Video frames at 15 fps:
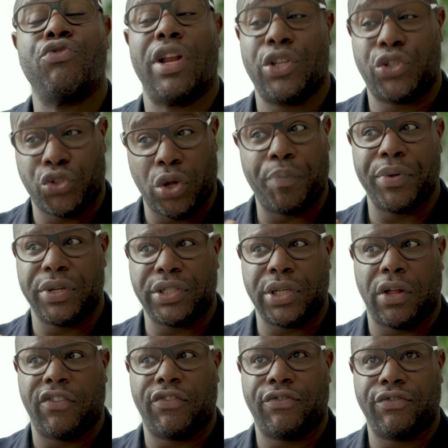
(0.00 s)
try to stop
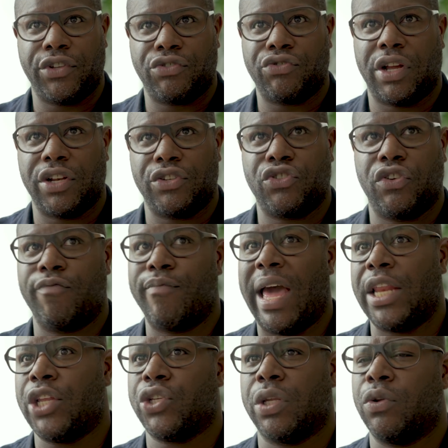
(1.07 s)
yourself. You try to sort of
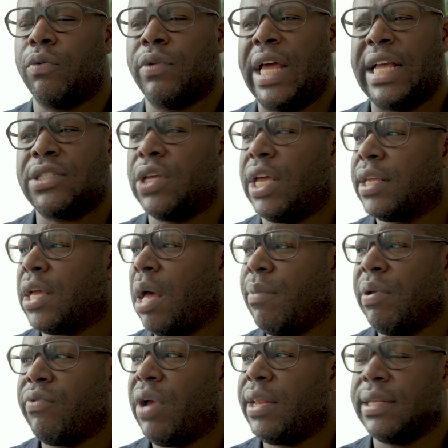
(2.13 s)
manage it. No, that's, that can't
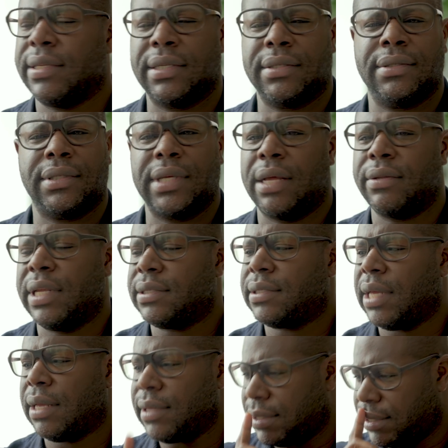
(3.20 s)
be right. That doesn't sound, that
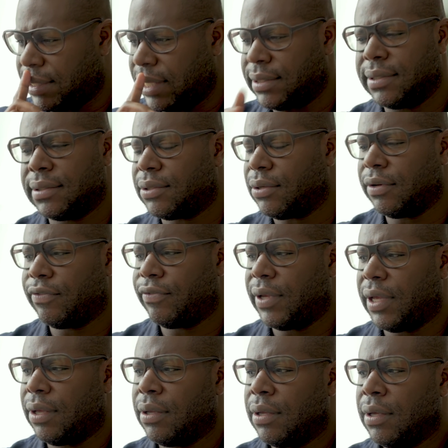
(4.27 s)
sound, that doesn't sort of
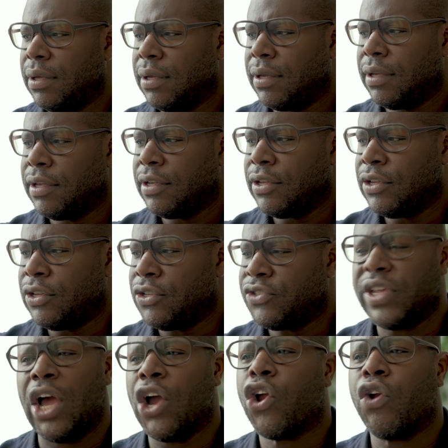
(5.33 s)
uh,
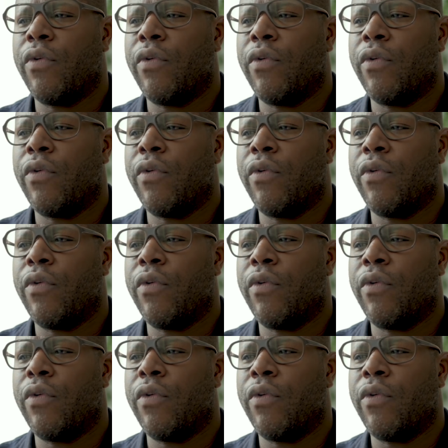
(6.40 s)
sound